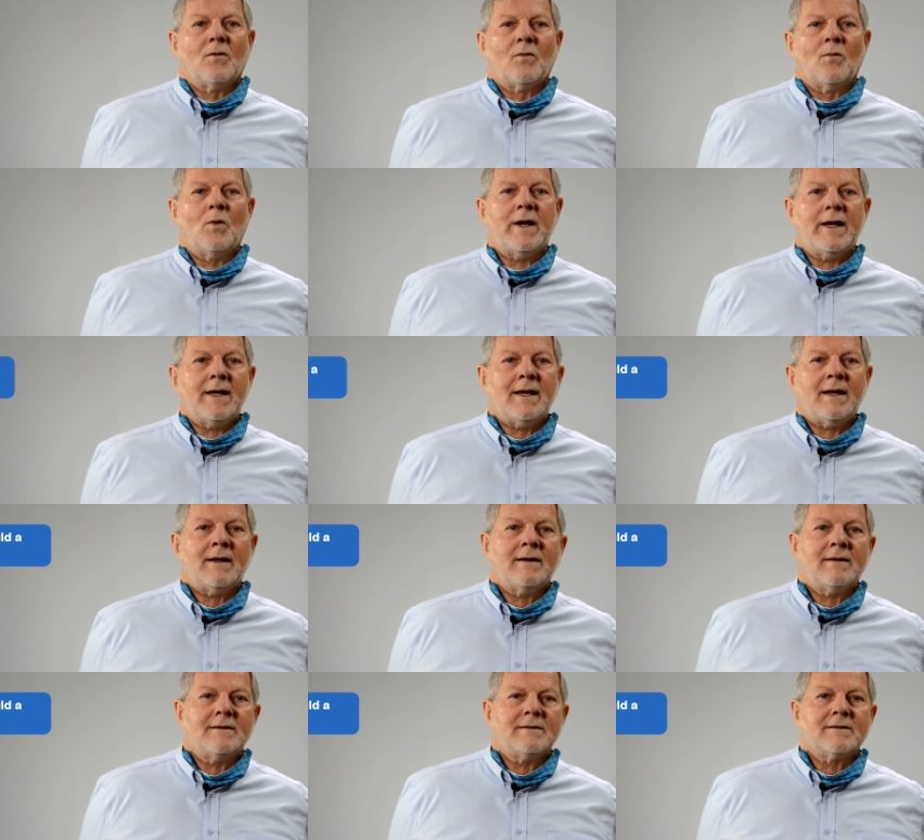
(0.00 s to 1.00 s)
We,
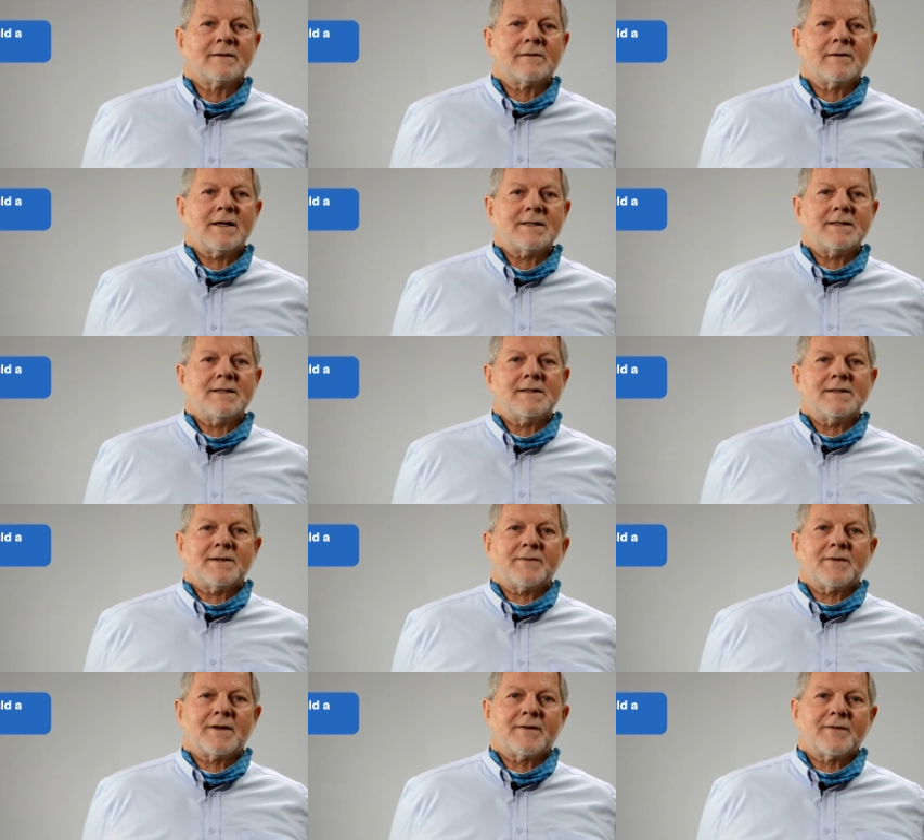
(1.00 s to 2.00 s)
the trustees
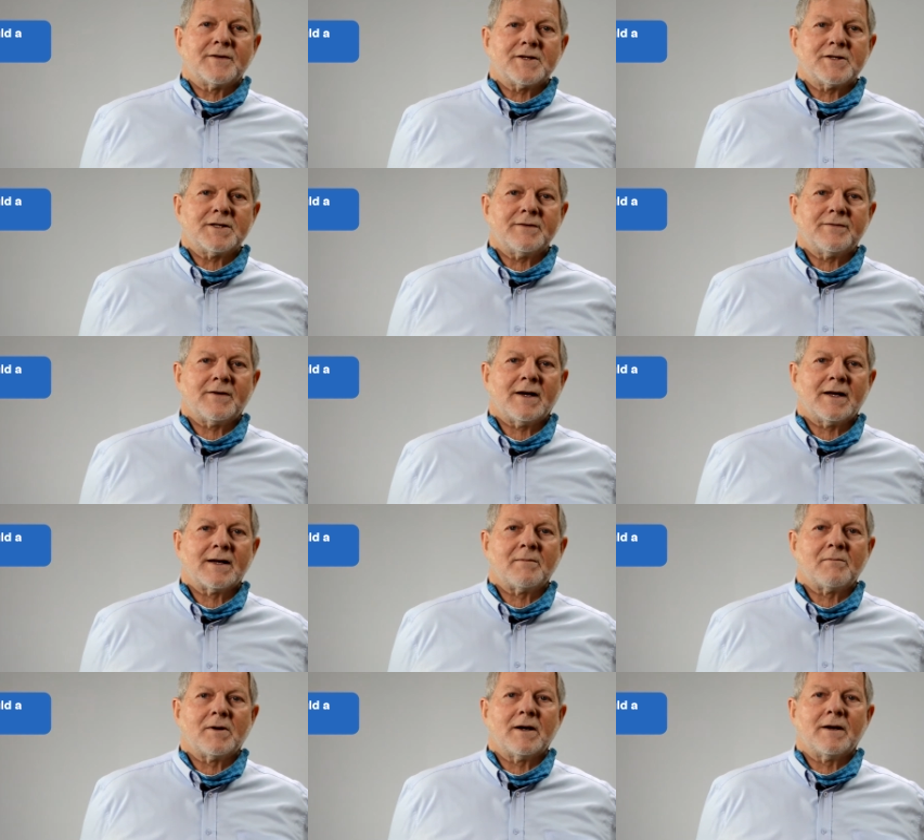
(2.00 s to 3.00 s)
of the Diversified
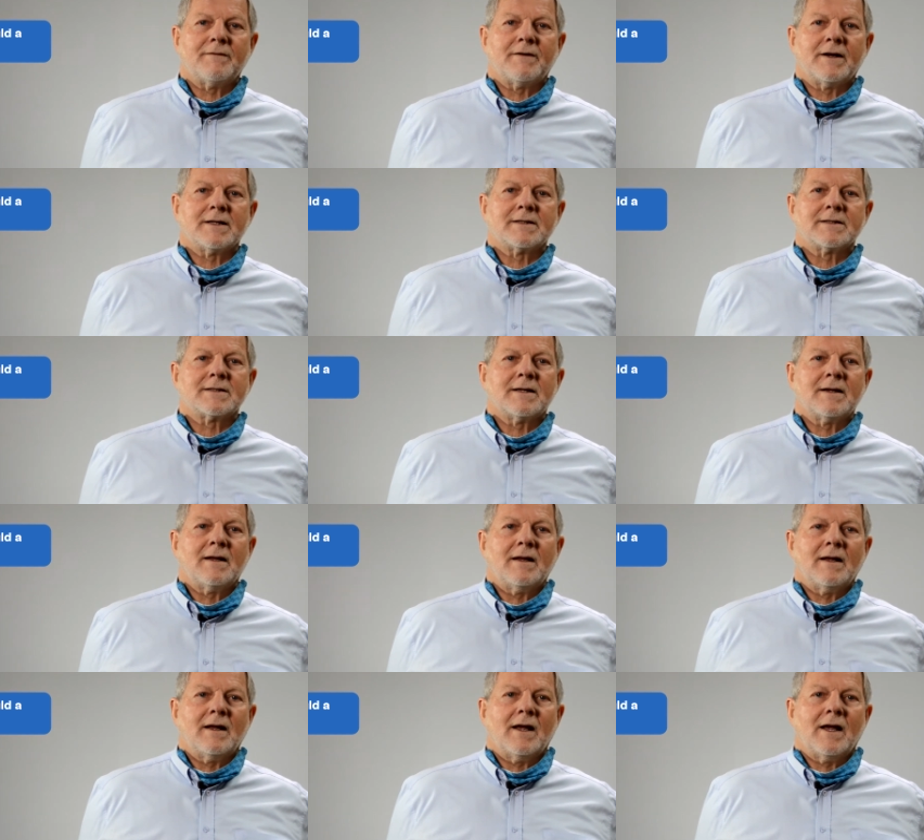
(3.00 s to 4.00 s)
Umbrella Funds,
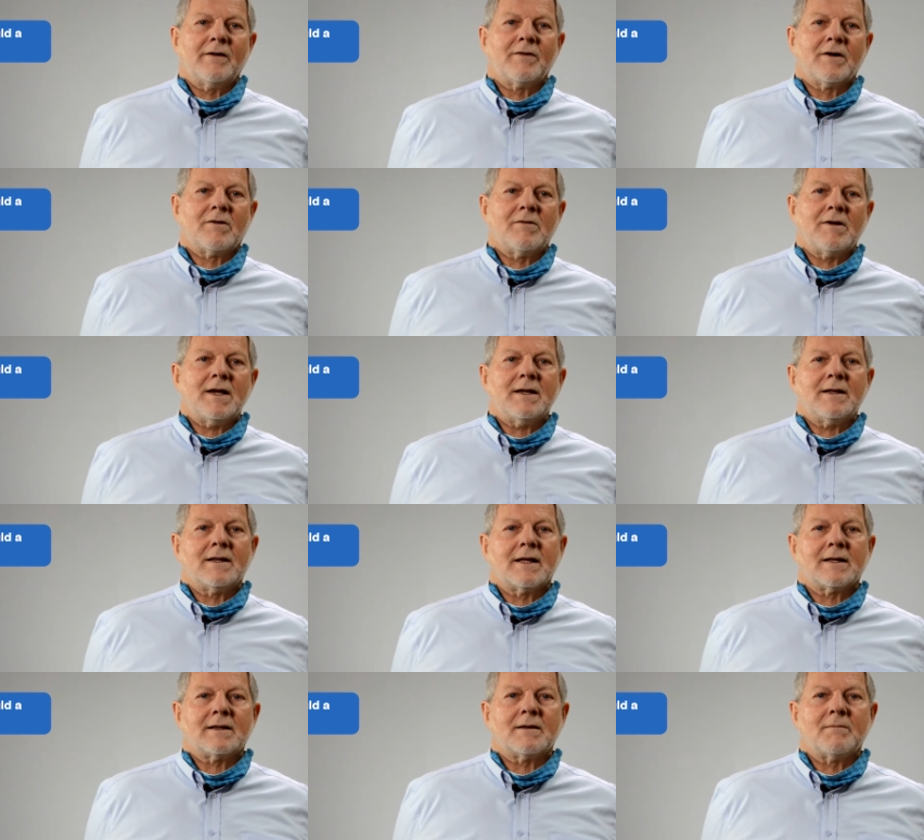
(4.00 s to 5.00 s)
have agreed
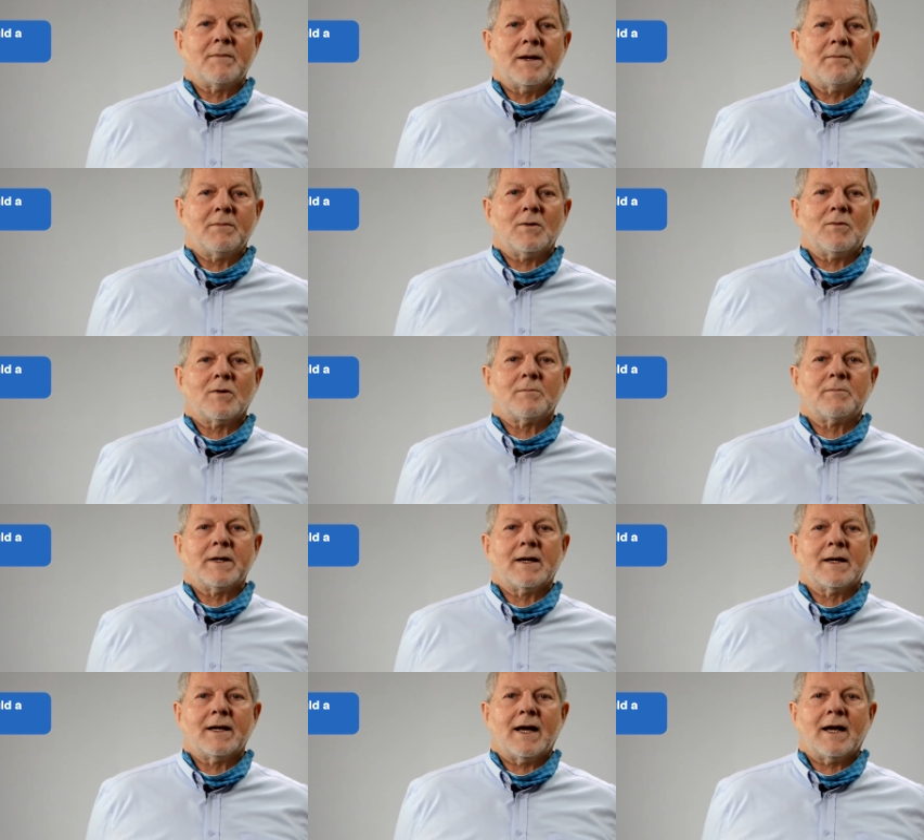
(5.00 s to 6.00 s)
that the member will be
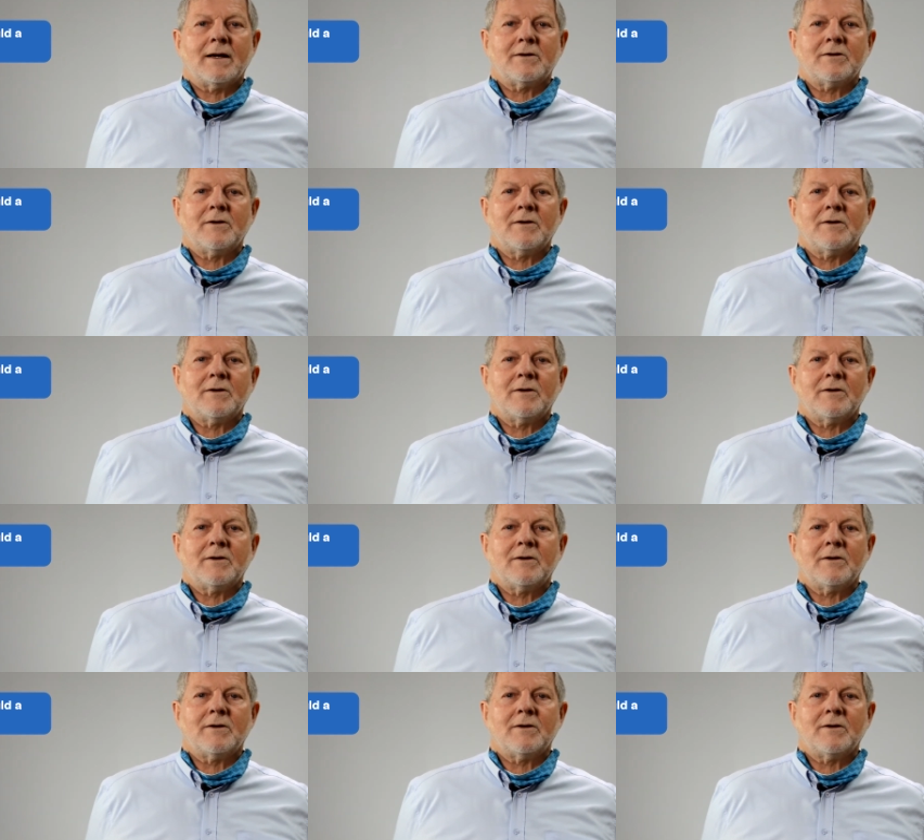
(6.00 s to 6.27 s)
allowed to